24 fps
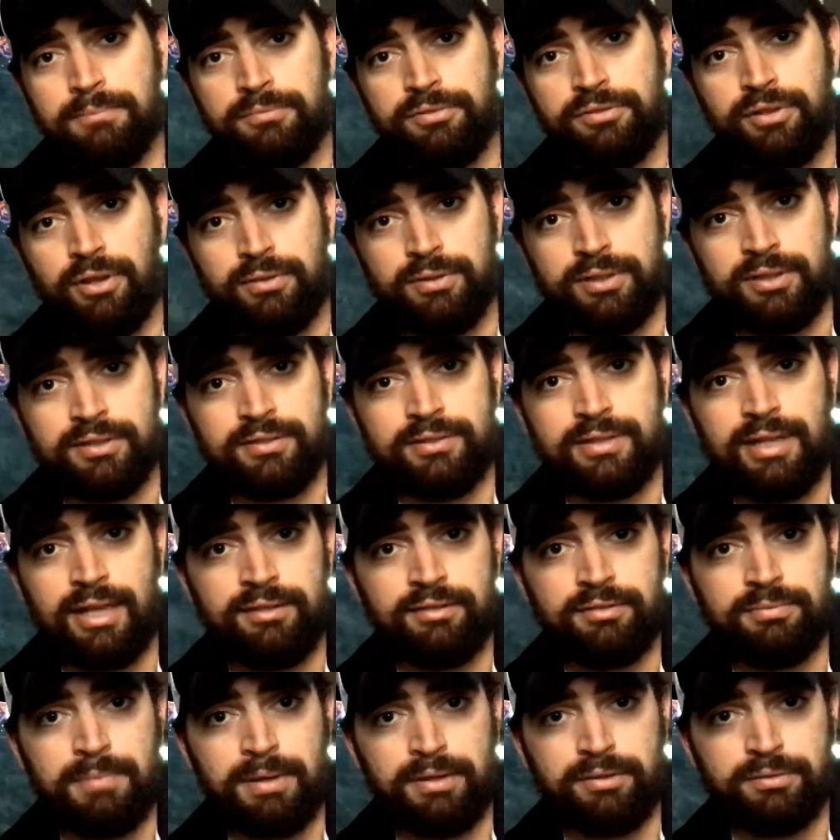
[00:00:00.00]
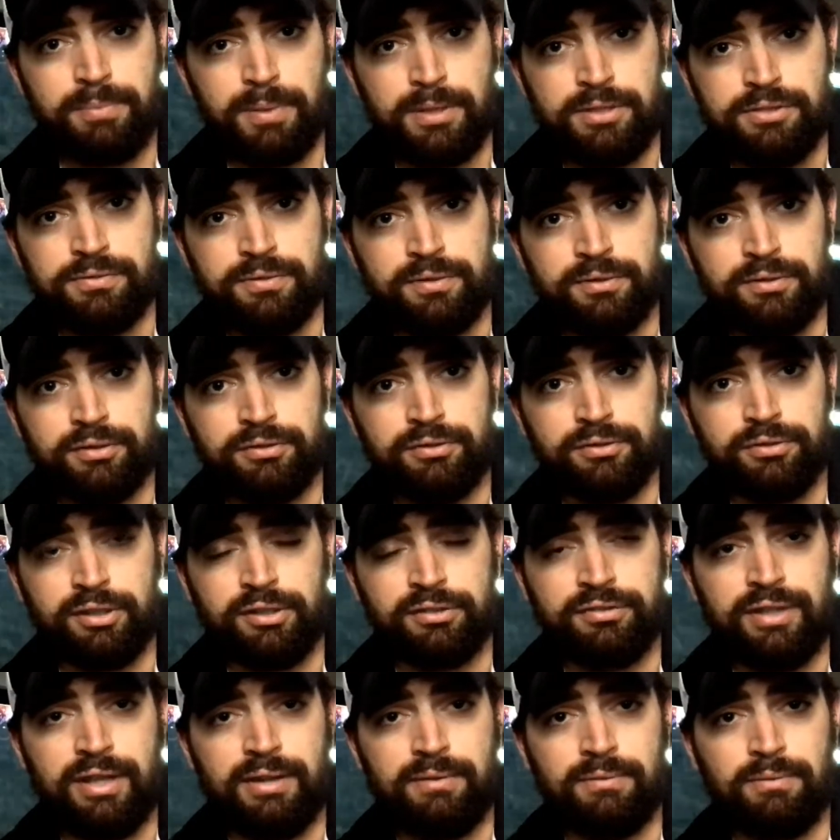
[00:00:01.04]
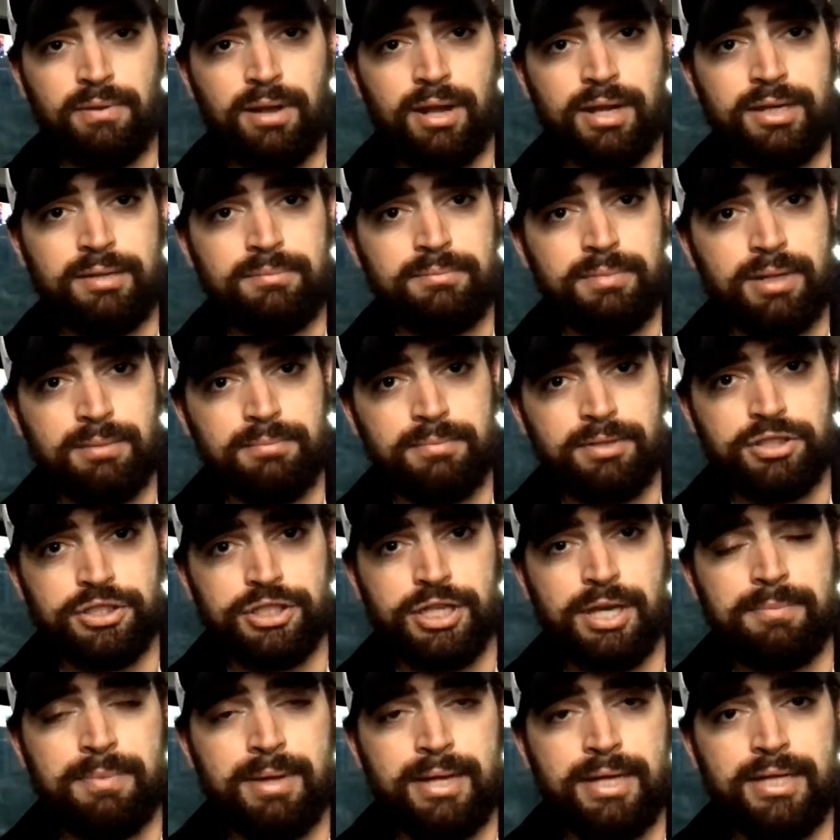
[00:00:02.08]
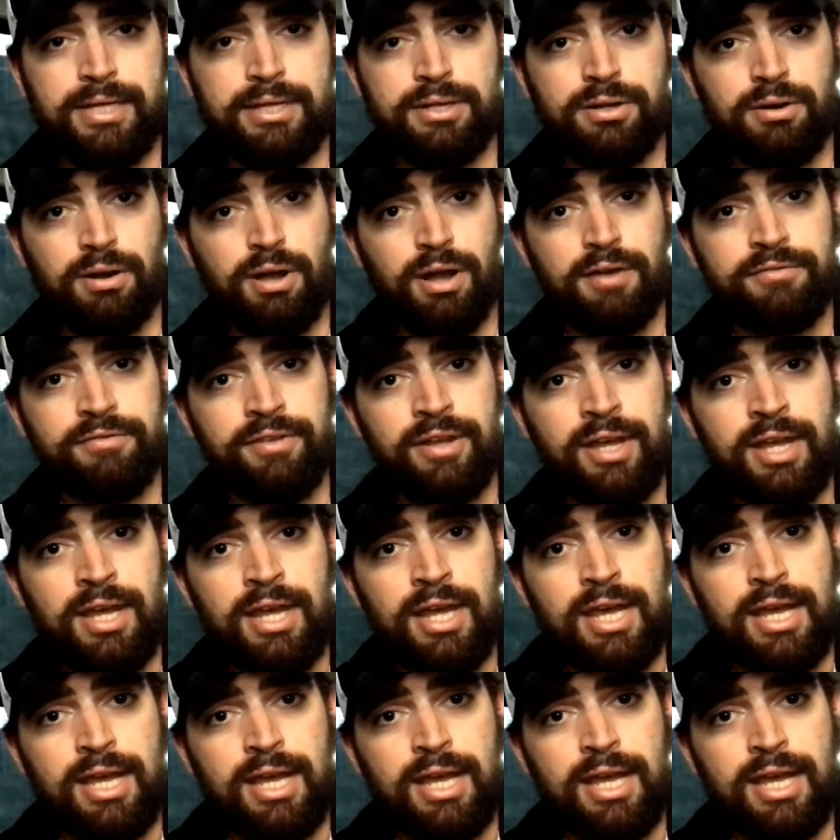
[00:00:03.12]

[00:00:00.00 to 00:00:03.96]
So in this case, my sponge filters are going to stay running, but I'm going to shut my heater off,